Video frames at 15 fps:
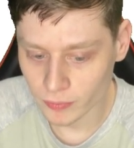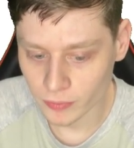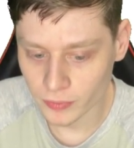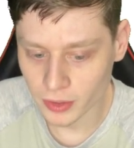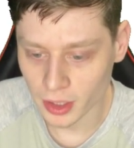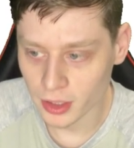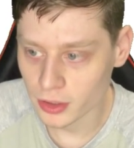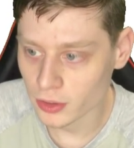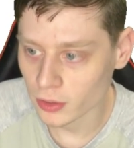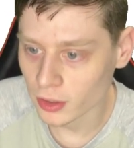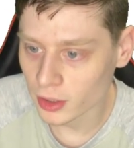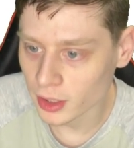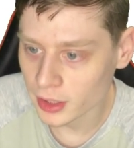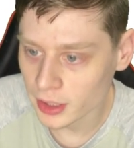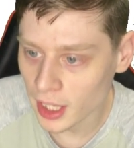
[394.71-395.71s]
Okay, you're going to
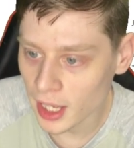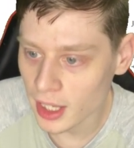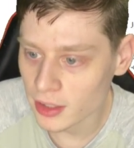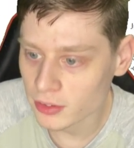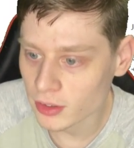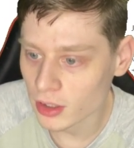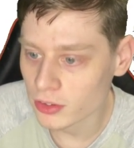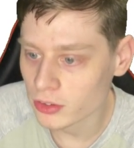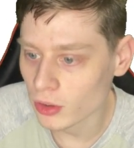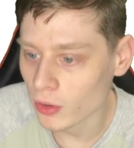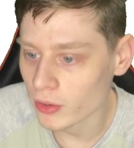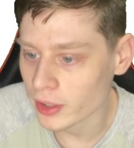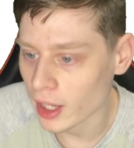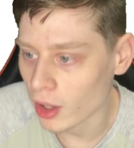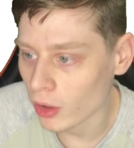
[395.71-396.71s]
click that. It's going to
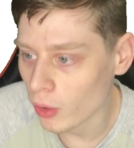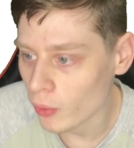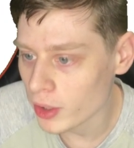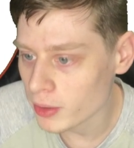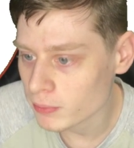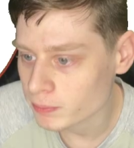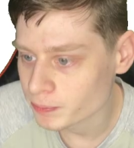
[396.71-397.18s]
start downloading.